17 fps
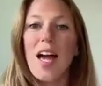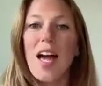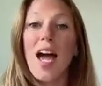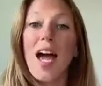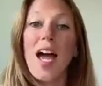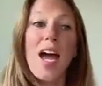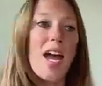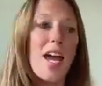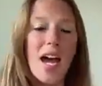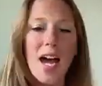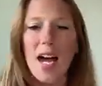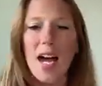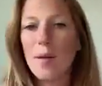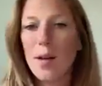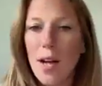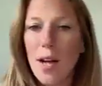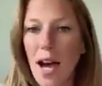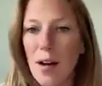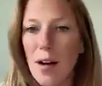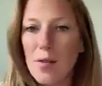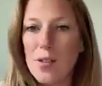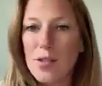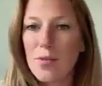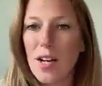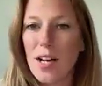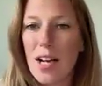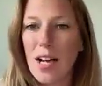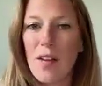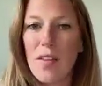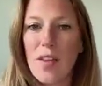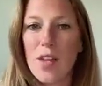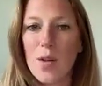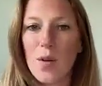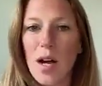Hey, I'm at a house right
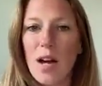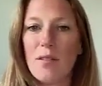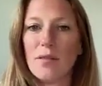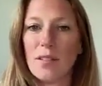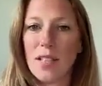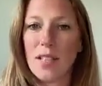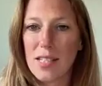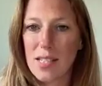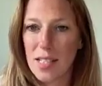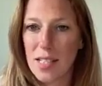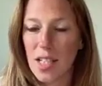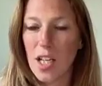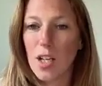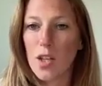now that you have listed.